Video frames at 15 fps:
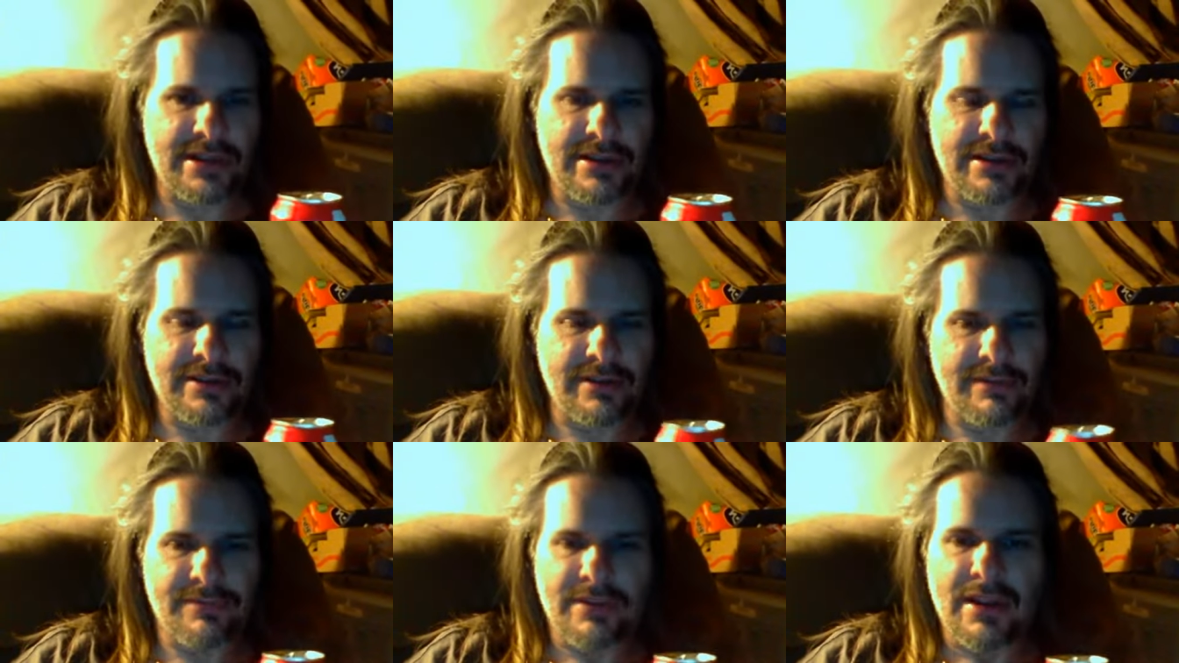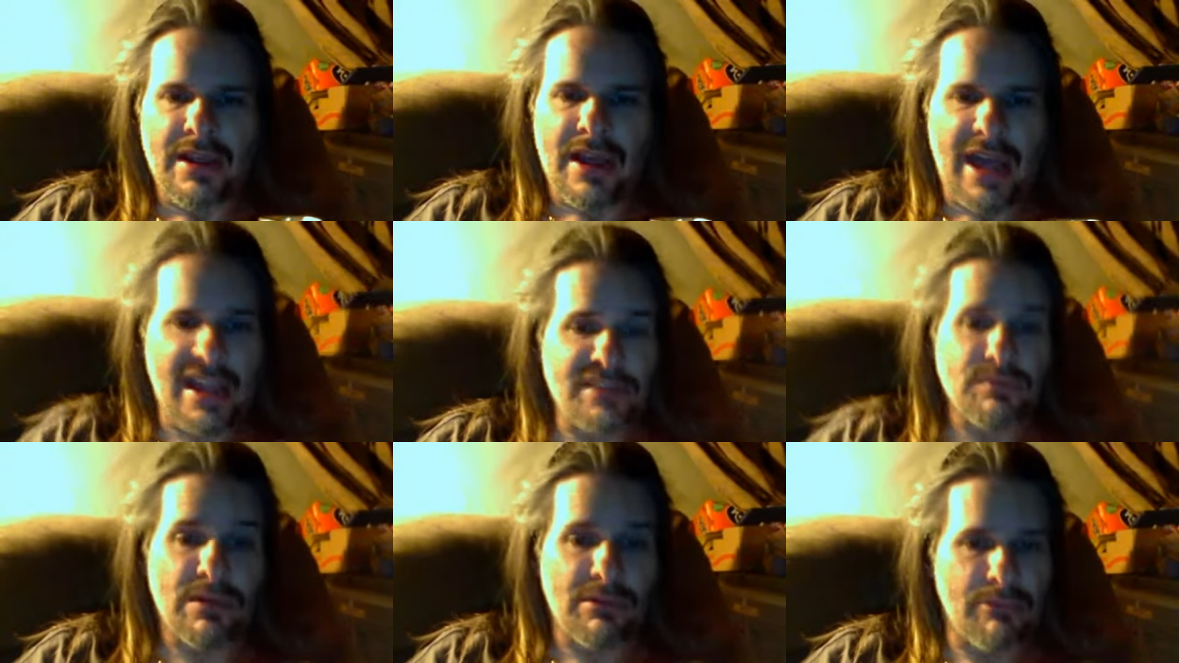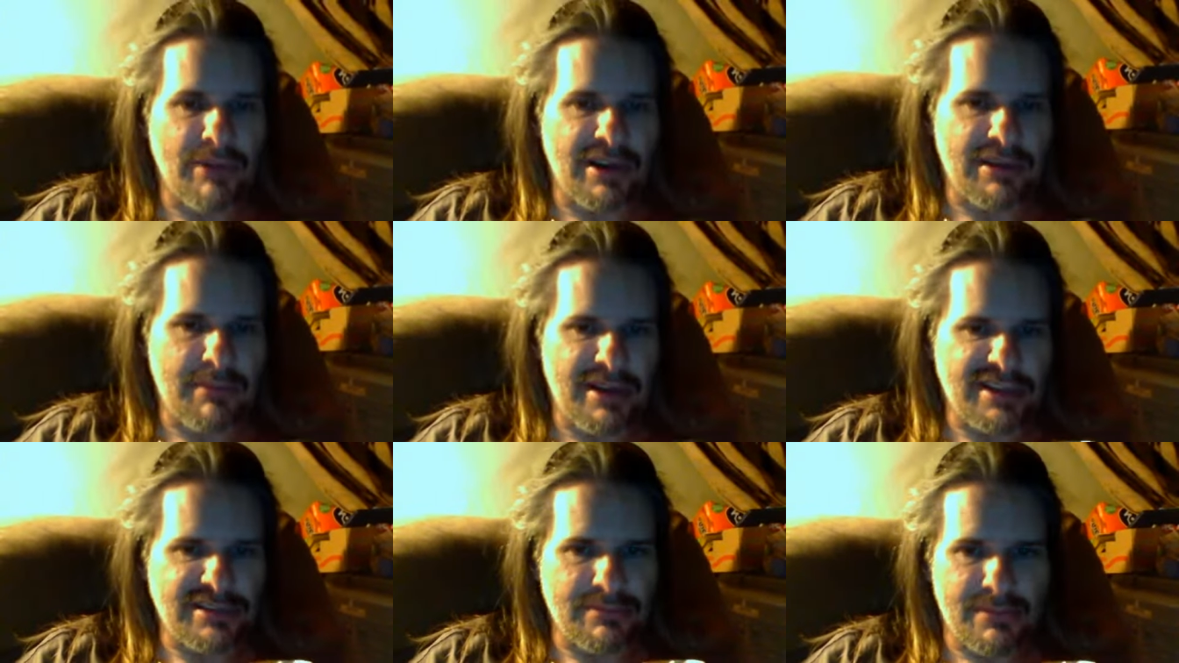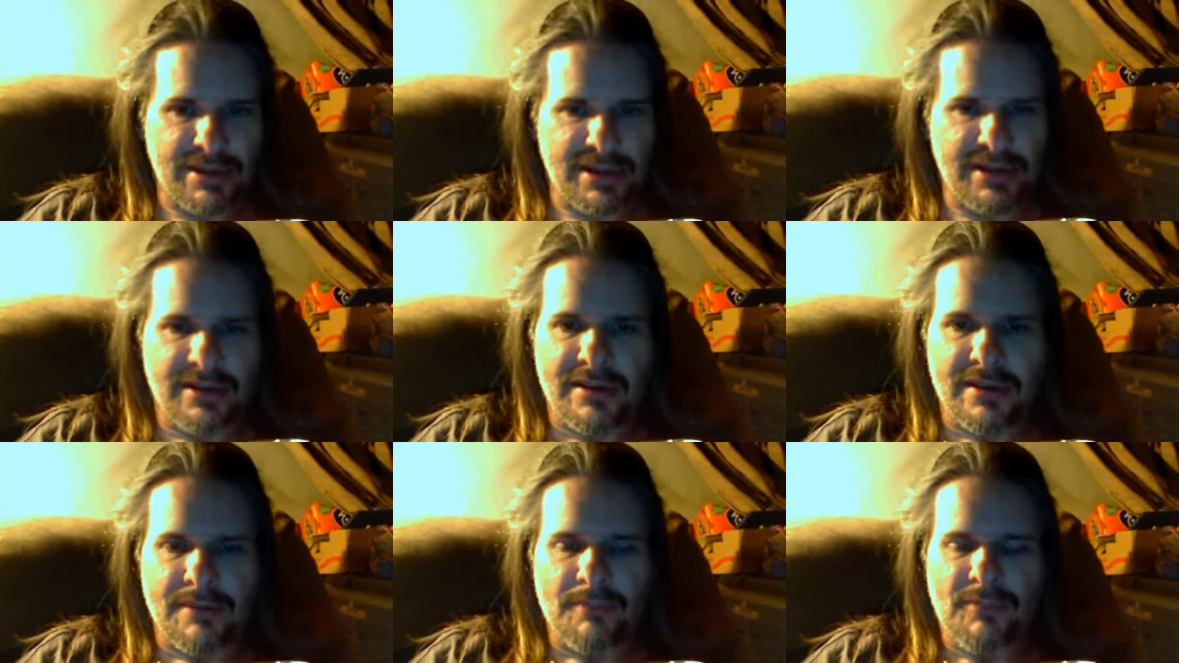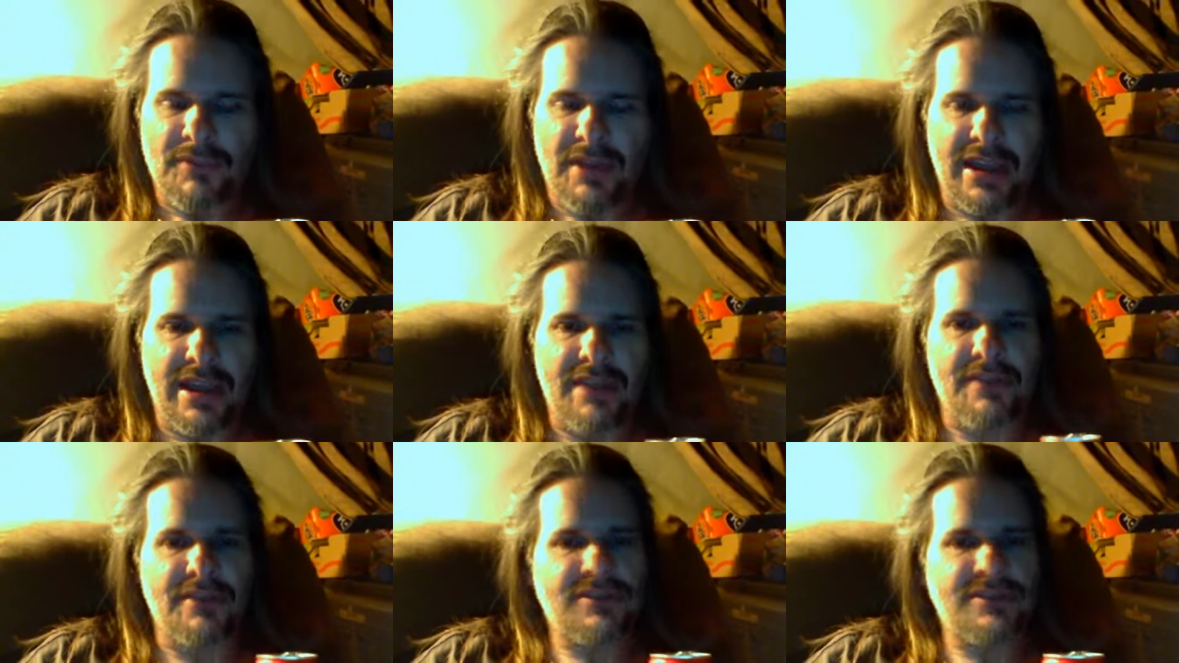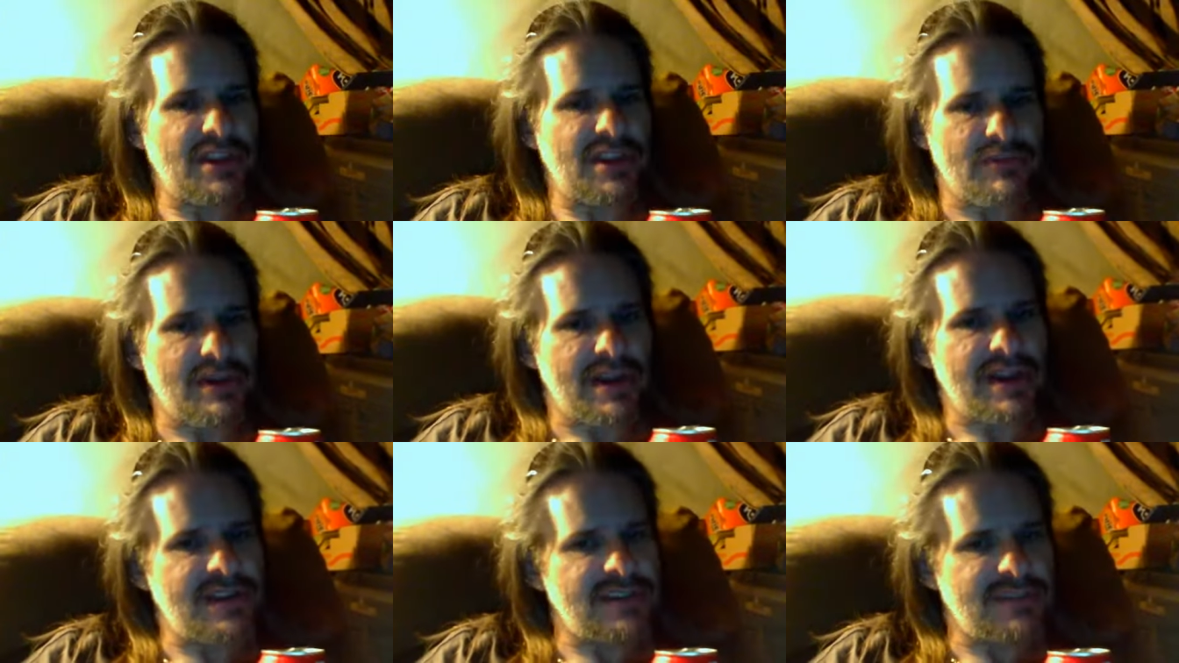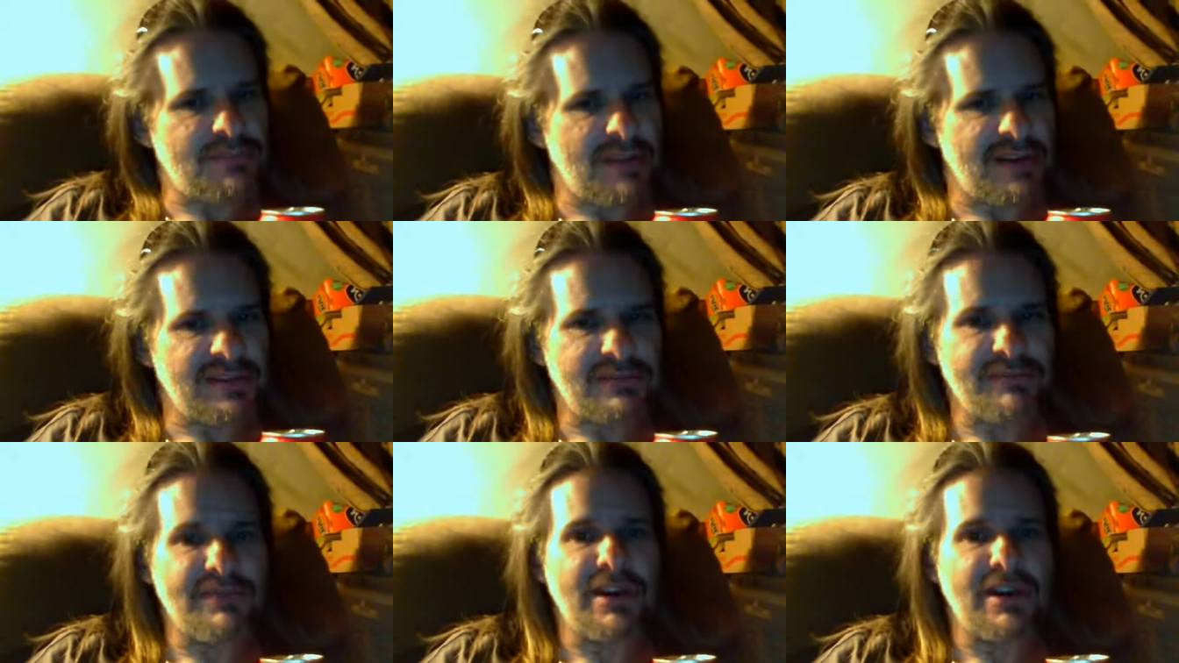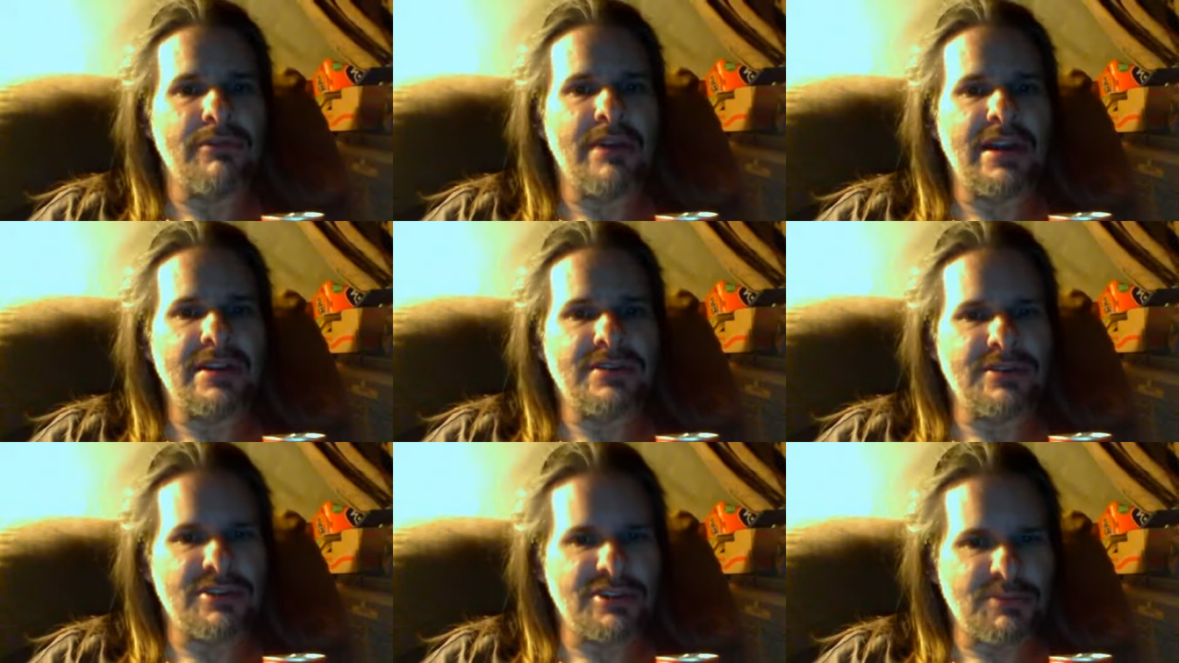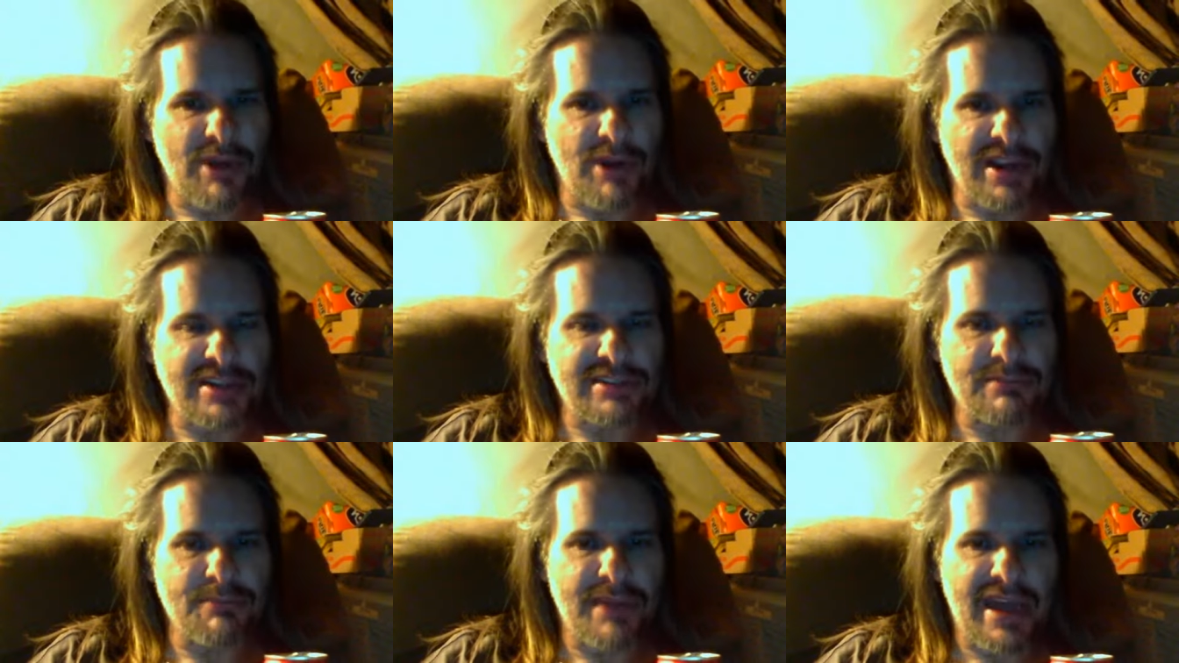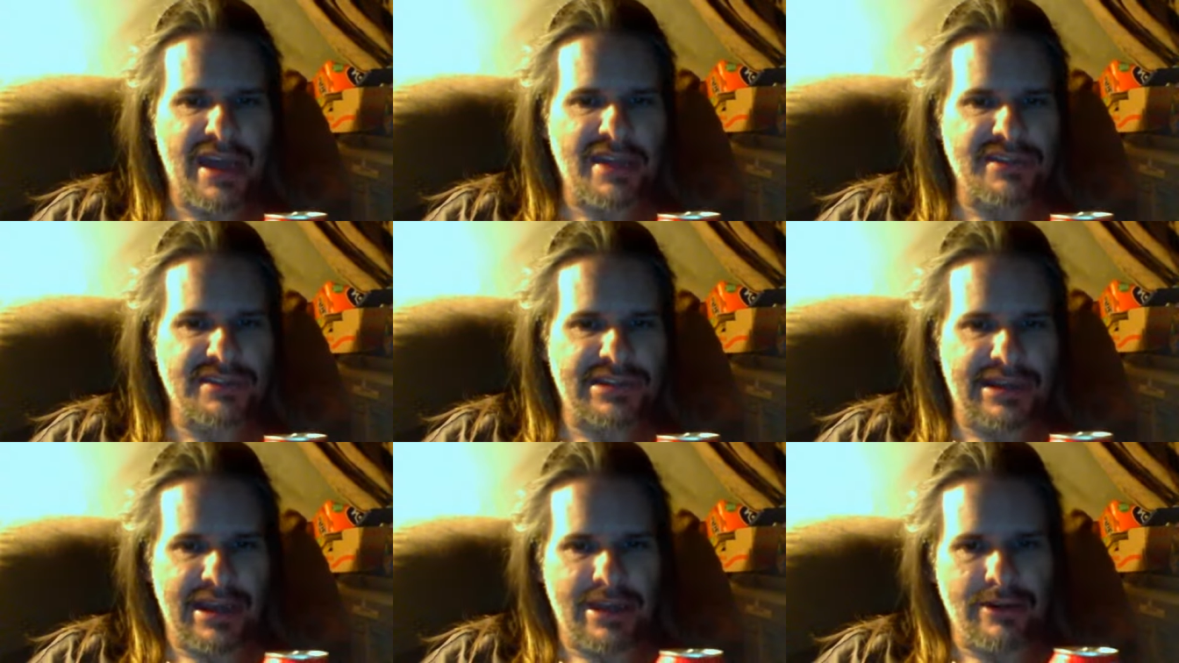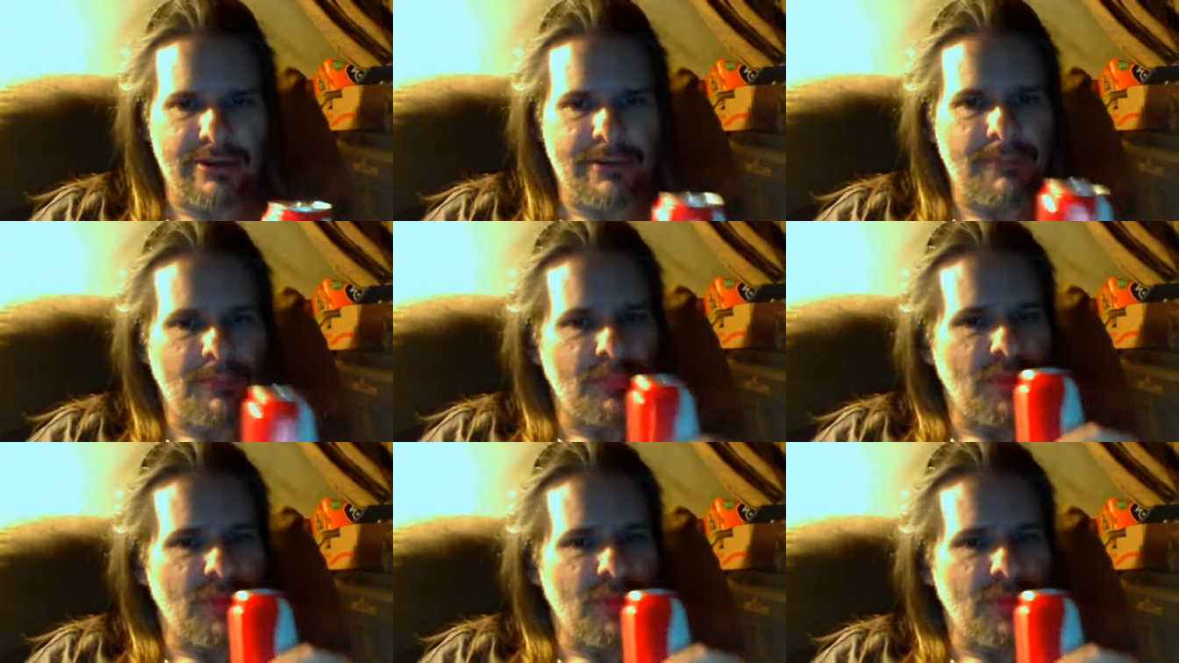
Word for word: And that's one way to make some money. And there's other ways. Make some fundraisers. Bring some bands together.